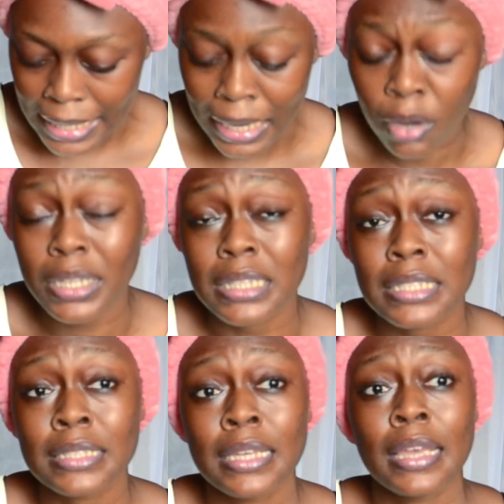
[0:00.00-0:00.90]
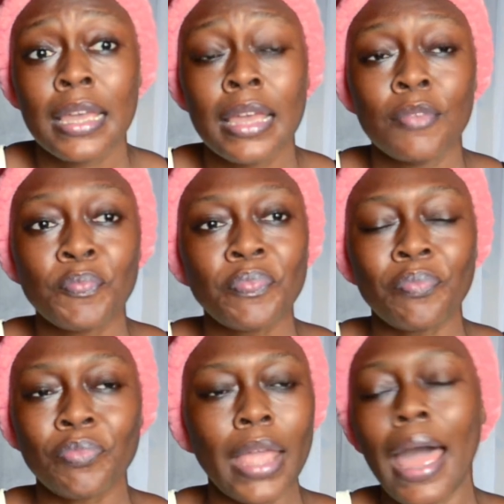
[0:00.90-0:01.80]
Now,
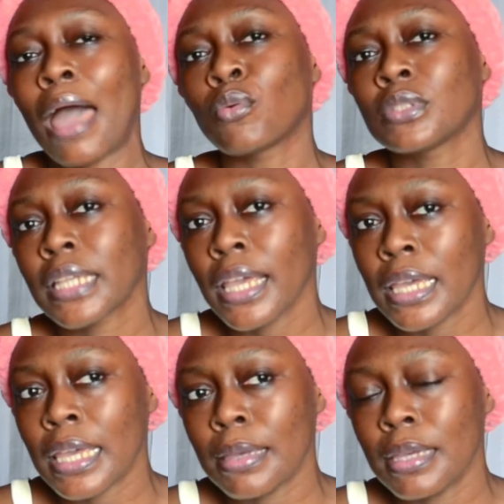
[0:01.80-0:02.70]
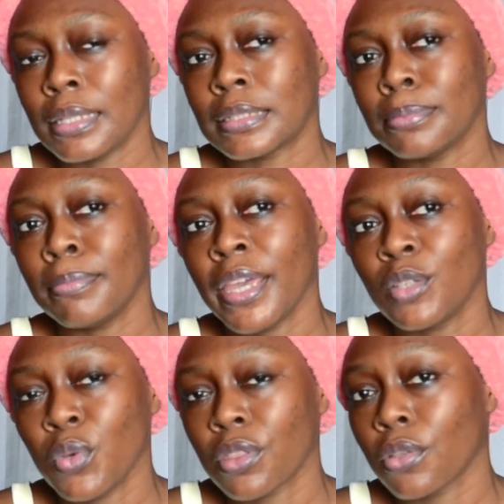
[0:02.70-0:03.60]
I would say it's
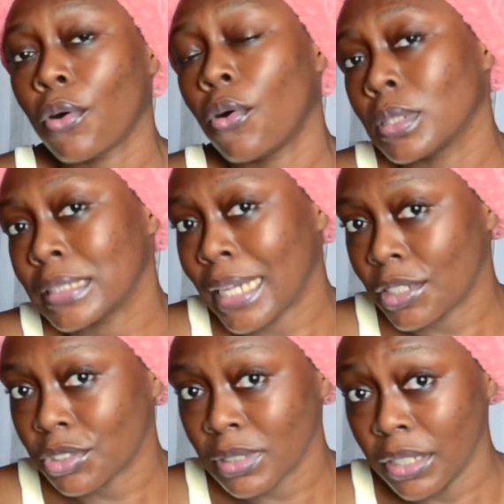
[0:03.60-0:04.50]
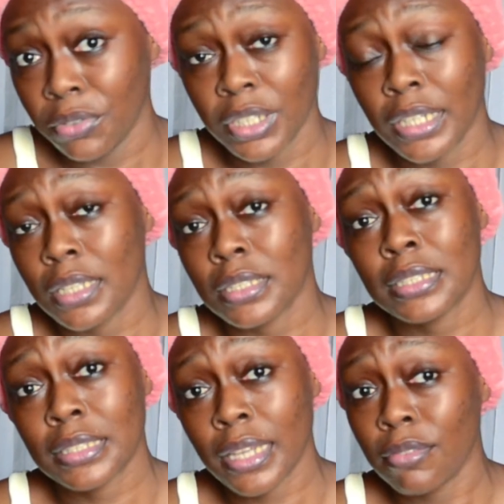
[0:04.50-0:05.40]
made with all natural ingredients,
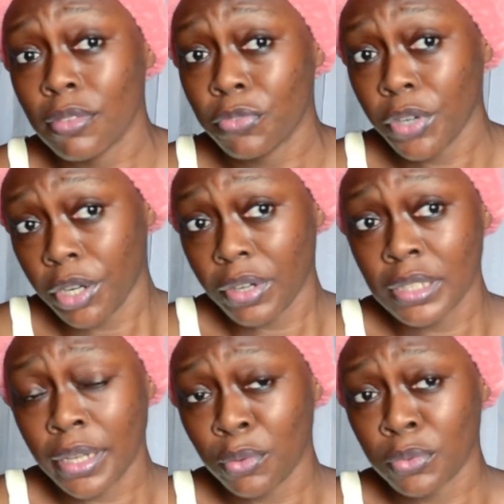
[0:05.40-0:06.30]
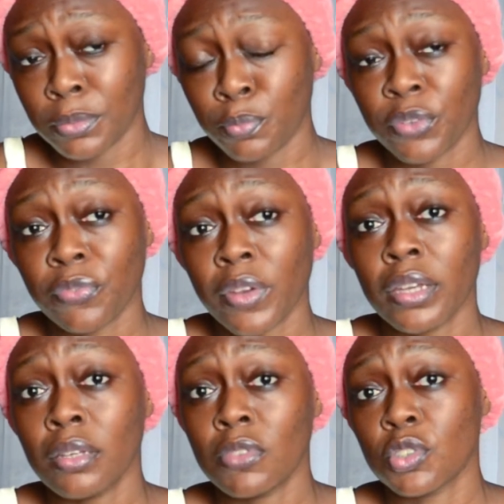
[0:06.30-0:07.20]
save the fragrance. I would prefer
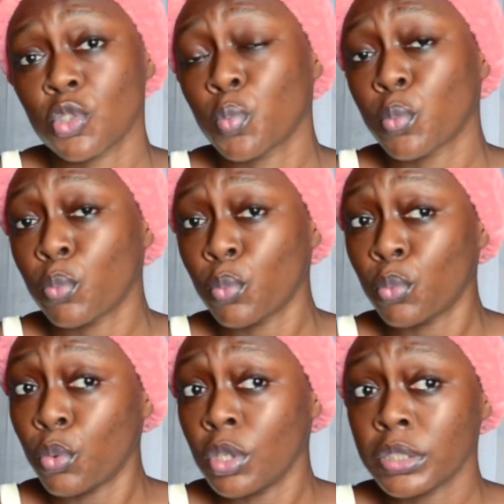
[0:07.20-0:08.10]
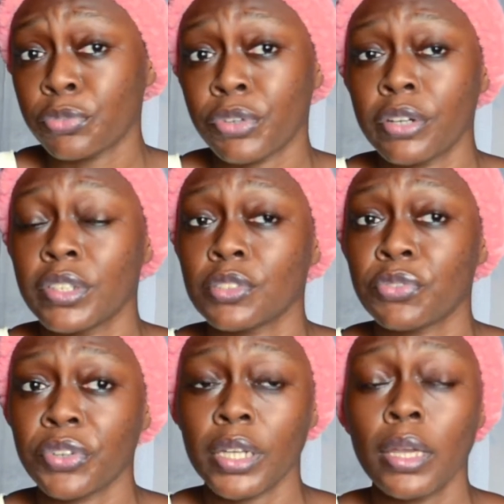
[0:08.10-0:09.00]
if the soap was fragrance
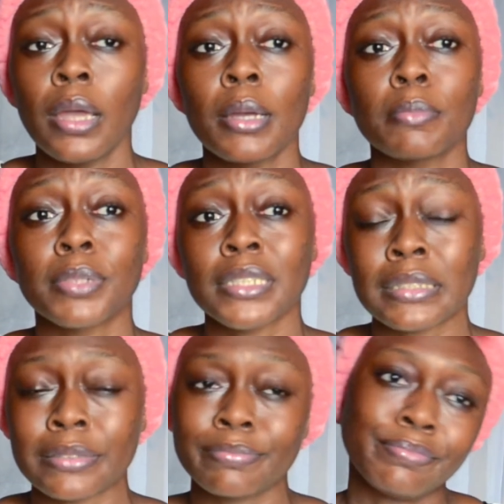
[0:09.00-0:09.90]
free, but